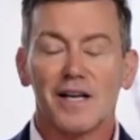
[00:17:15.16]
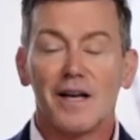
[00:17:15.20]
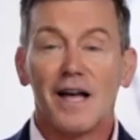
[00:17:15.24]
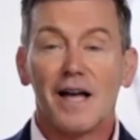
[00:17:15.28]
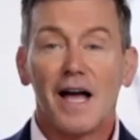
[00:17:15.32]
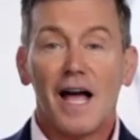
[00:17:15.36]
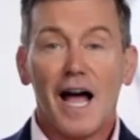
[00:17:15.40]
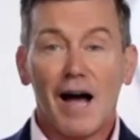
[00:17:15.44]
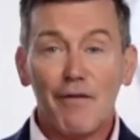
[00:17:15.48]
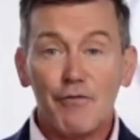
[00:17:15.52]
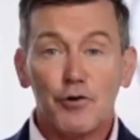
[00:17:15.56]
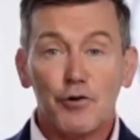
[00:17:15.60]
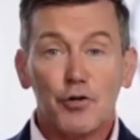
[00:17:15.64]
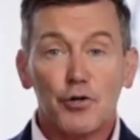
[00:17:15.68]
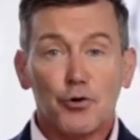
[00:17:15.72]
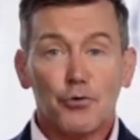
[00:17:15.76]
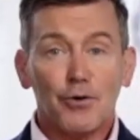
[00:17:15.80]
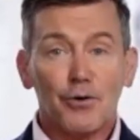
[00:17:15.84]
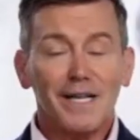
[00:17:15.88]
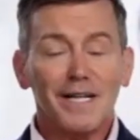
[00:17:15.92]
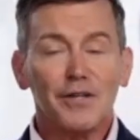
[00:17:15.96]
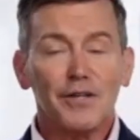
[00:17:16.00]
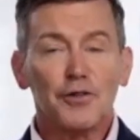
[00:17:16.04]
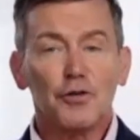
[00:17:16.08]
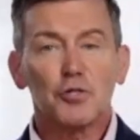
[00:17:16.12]
Have you
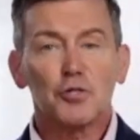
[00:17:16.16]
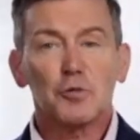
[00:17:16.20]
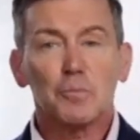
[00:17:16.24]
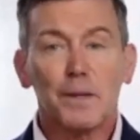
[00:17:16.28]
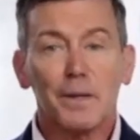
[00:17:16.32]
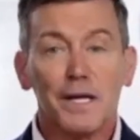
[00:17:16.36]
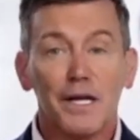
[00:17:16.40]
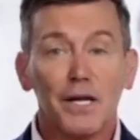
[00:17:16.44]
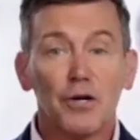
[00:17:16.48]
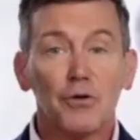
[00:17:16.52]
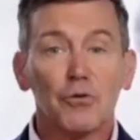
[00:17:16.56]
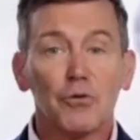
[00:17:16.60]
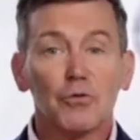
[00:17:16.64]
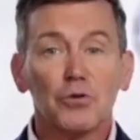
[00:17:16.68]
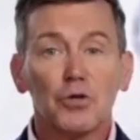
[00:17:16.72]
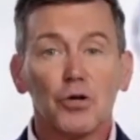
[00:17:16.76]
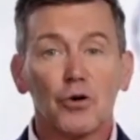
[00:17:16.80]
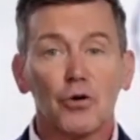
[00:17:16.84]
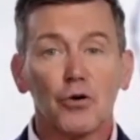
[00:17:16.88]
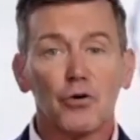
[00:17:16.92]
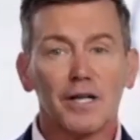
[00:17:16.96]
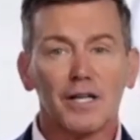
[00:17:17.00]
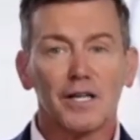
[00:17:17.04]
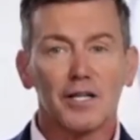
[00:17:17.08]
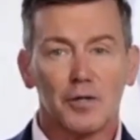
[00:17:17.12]
created those peer
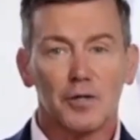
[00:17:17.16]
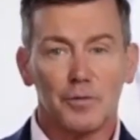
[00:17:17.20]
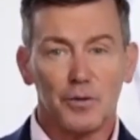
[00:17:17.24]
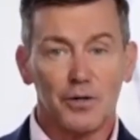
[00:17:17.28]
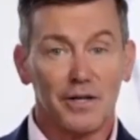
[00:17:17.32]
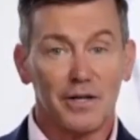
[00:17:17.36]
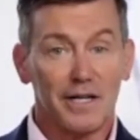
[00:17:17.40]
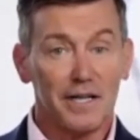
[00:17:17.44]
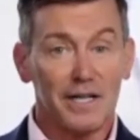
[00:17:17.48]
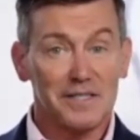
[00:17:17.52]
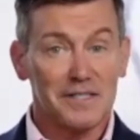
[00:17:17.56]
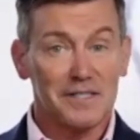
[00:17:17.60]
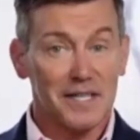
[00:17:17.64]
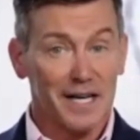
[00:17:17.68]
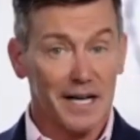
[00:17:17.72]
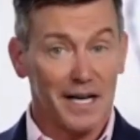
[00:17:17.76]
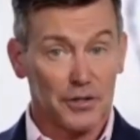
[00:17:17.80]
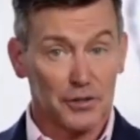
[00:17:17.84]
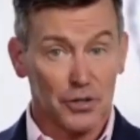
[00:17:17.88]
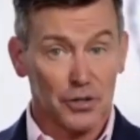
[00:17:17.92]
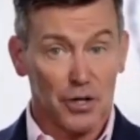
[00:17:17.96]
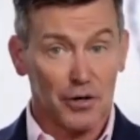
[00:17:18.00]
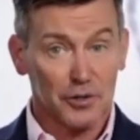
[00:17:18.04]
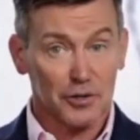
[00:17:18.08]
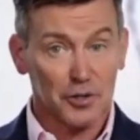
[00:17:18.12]
learning communities that I
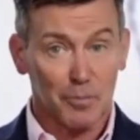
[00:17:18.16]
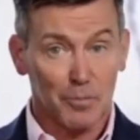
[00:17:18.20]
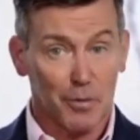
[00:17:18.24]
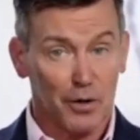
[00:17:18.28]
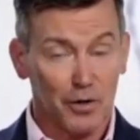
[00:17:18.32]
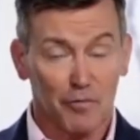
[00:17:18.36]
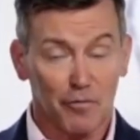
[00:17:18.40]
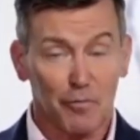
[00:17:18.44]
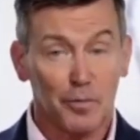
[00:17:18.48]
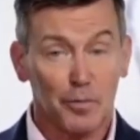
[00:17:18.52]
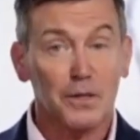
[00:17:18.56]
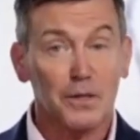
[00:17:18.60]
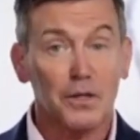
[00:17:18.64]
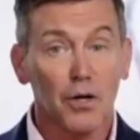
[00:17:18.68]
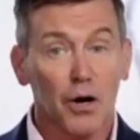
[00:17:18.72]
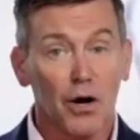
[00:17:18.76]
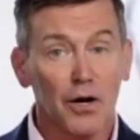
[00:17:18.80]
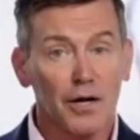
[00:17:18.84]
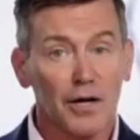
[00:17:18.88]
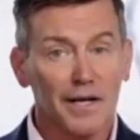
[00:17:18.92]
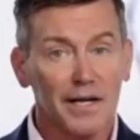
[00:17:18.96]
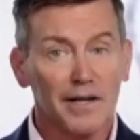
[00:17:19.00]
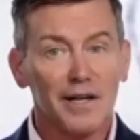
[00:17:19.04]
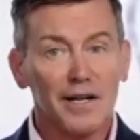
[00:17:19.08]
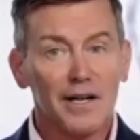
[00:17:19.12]
talked about of
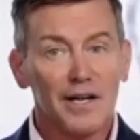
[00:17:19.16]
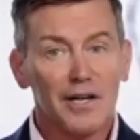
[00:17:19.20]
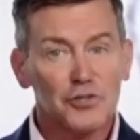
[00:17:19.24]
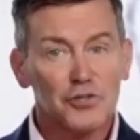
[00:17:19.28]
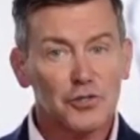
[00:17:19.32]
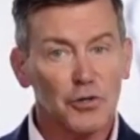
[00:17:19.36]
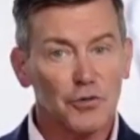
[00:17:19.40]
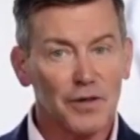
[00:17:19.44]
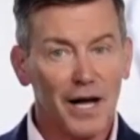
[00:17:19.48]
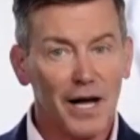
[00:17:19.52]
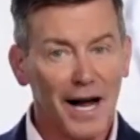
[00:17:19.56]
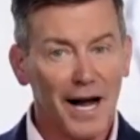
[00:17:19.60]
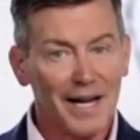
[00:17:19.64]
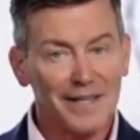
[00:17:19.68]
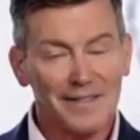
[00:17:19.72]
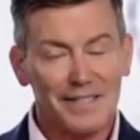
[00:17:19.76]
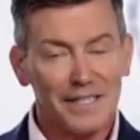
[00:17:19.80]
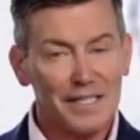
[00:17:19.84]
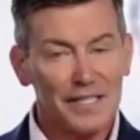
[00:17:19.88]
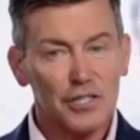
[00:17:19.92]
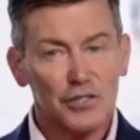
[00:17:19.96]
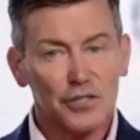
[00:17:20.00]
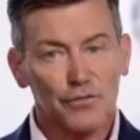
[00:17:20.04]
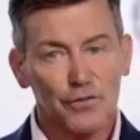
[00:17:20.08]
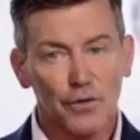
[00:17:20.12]
belonging, so the
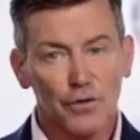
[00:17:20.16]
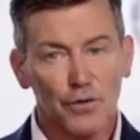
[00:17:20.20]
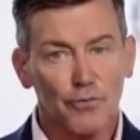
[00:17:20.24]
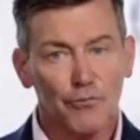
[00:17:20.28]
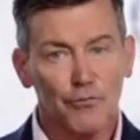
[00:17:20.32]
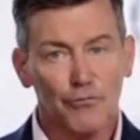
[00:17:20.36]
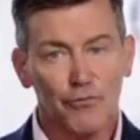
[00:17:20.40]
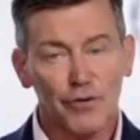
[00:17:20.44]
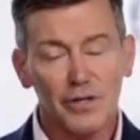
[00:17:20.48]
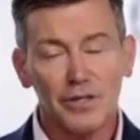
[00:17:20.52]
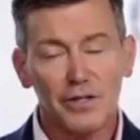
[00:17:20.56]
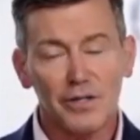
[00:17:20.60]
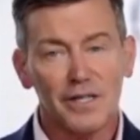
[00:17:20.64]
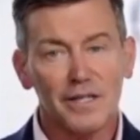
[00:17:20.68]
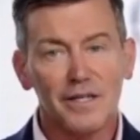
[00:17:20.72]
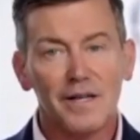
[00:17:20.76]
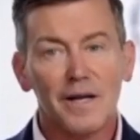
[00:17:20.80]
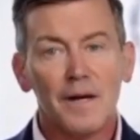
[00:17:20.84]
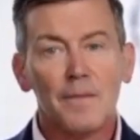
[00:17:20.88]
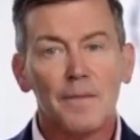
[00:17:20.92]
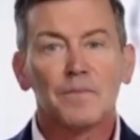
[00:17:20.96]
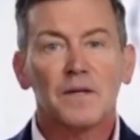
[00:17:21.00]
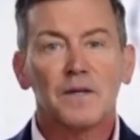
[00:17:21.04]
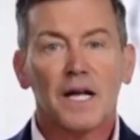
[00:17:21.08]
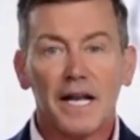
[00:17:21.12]
ideas flow freely?
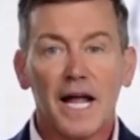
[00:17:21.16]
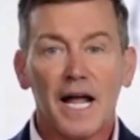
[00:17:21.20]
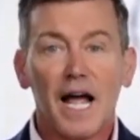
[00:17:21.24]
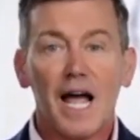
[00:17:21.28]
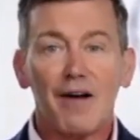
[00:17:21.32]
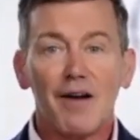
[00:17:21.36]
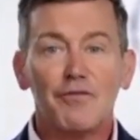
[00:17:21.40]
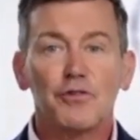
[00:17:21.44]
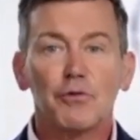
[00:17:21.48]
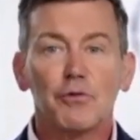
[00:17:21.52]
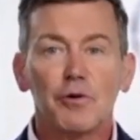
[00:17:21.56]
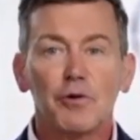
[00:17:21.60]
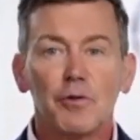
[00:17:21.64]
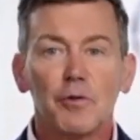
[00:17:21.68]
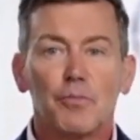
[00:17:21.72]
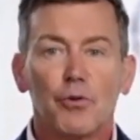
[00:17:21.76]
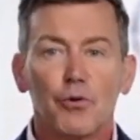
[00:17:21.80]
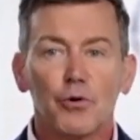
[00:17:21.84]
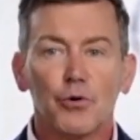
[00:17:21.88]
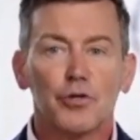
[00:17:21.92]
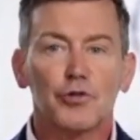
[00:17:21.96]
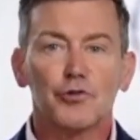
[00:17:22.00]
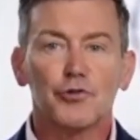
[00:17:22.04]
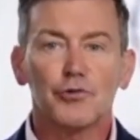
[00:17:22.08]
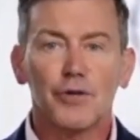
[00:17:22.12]
And have you
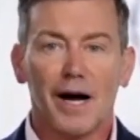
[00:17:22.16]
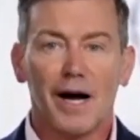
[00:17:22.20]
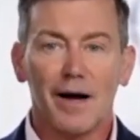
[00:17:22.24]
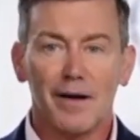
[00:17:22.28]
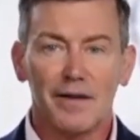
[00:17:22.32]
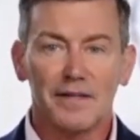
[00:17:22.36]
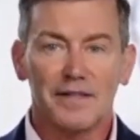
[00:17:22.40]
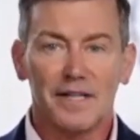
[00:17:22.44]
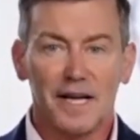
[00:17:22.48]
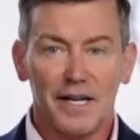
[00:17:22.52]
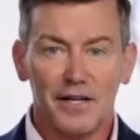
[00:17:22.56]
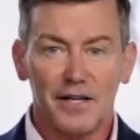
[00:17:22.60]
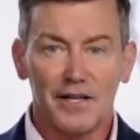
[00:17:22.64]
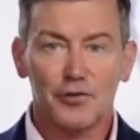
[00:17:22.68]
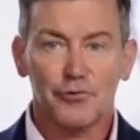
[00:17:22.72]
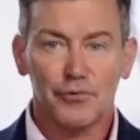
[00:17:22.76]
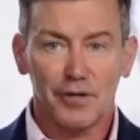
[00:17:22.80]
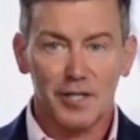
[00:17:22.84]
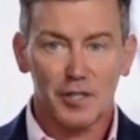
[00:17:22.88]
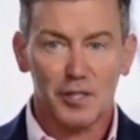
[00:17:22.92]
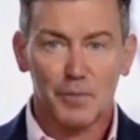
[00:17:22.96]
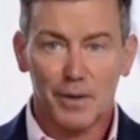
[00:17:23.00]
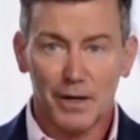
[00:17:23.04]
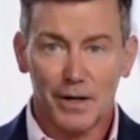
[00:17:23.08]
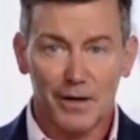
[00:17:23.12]
reported data
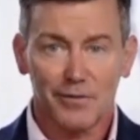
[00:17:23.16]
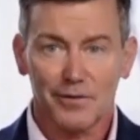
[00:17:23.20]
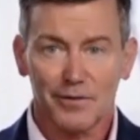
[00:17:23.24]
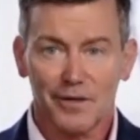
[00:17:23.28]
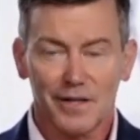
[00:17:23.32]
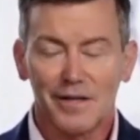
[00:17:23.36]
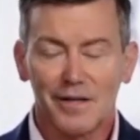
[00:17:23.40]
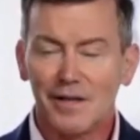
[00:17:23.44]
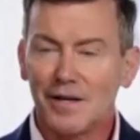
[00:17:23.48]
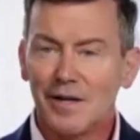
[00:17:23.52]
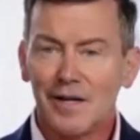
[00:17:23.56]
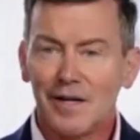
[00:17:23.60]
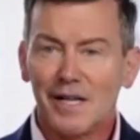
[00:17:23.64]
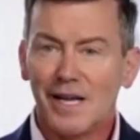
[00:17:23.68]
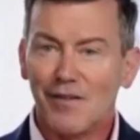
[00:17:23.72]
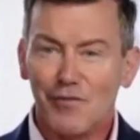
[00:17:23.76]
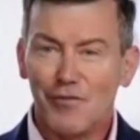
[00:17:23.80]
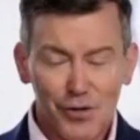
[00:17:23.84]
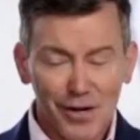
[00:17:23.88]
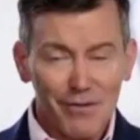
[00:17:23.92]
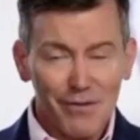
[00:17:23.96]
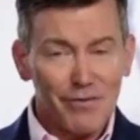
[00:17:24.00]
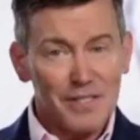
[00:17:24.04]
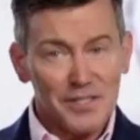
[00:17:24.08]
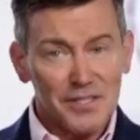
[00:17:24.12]
transparently? If you
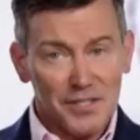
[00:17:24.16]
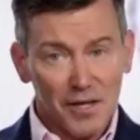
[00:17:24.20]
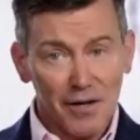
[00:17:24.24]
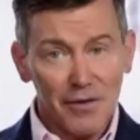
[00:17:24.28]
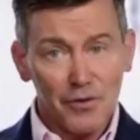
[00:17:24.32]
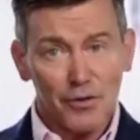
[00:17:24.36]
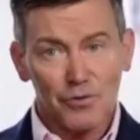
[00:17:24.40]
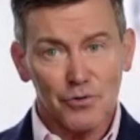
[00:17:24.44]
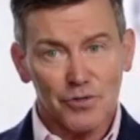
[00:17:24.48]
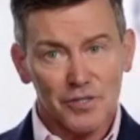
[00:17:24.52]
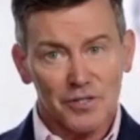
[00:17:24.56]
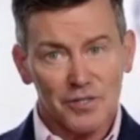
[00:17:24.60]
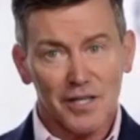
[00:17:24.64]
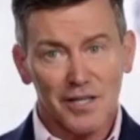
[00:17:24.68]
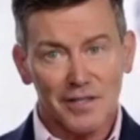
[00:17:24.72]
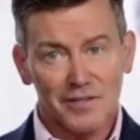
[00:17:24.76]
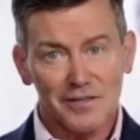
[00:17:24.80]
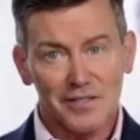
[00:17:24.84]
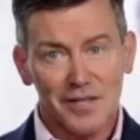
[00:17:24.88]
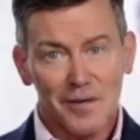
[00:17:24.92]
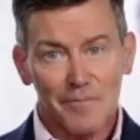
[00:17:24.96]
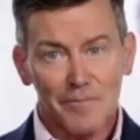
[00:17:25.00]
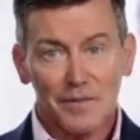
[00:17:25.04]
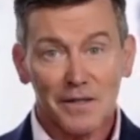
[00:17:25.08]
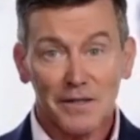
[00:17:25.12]
haven't done those things,
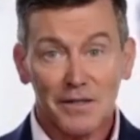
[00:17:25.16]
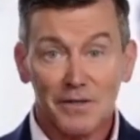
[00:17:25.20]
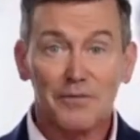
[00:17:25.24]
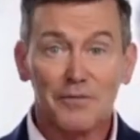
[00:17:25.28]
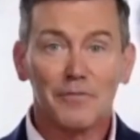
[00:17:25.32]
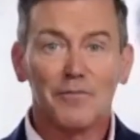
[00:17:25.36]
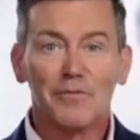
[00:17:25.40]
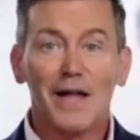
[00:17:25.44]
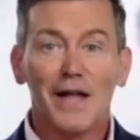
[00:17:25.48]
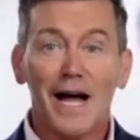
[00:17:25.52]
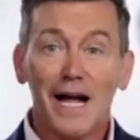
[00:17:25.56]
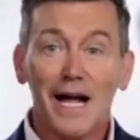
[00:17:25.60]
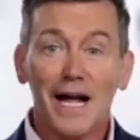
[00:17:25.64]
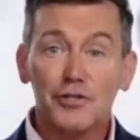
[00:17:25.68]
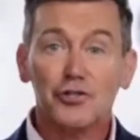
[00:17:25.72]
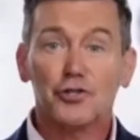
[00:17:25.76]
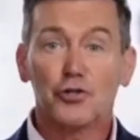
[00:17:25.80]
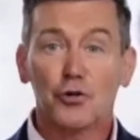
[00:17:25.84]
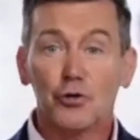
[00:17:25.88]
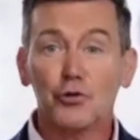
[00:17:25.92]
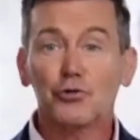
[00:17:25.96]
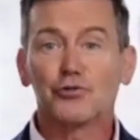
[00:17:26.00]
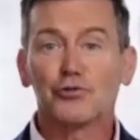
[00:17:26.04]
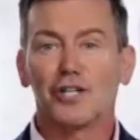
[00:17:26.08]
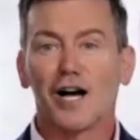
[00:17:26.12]
that's
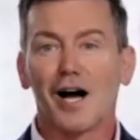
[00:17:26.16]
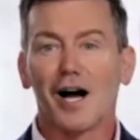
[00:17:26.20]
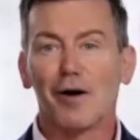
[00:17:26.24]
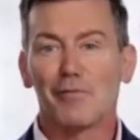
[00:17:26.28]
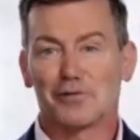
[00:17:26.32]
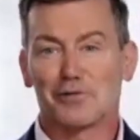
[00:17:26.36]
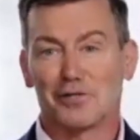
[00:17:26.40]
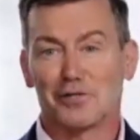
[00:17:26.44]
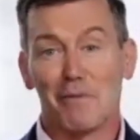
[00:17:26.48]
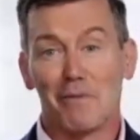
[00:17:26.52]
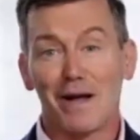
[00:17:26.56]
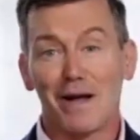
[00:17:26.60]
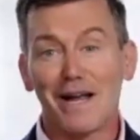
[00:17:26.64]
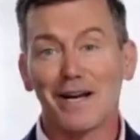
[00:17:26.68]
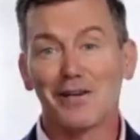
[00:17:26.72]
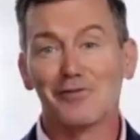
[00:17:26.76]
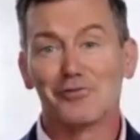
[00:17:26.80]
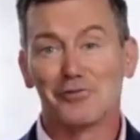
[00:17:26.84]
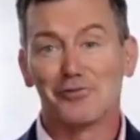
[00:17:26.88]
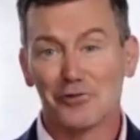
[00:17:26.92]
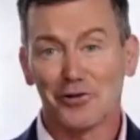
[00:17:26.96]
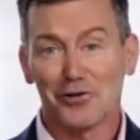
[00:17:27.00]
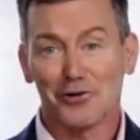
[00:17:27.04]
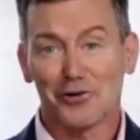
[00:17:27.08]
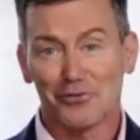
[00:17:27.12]
your job as the manager
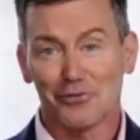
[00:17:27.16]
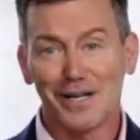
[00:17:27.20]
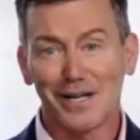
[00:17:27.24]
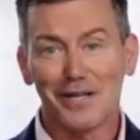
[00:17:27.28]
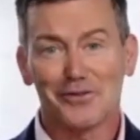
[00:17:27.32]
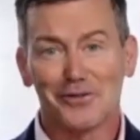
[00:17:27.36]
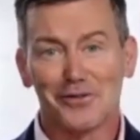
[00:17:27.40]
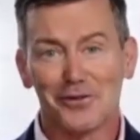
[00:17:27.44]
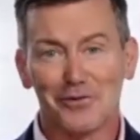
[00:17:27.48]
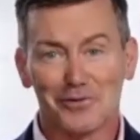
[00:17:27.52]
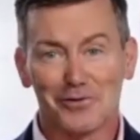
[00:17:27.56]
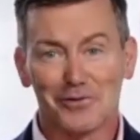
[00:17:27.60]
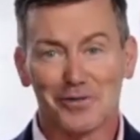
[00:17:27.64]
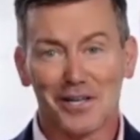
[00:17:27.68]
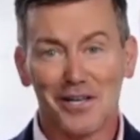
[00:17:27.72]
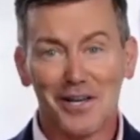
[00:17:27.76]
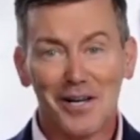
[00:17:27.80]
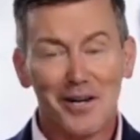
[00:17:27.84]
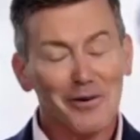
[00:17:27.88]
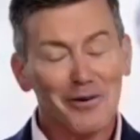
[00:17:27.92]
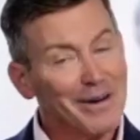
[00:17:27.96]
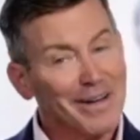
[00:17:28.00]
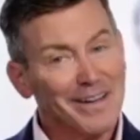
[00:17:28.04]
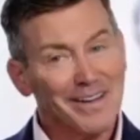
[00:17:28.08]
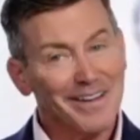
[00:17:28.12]
to create those,
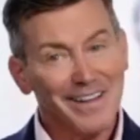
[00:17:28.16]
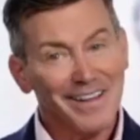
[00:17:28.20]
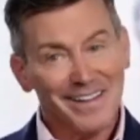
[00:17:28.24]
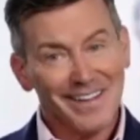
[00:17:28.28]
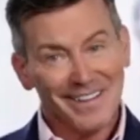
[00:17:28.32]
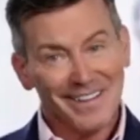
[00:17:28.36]
right?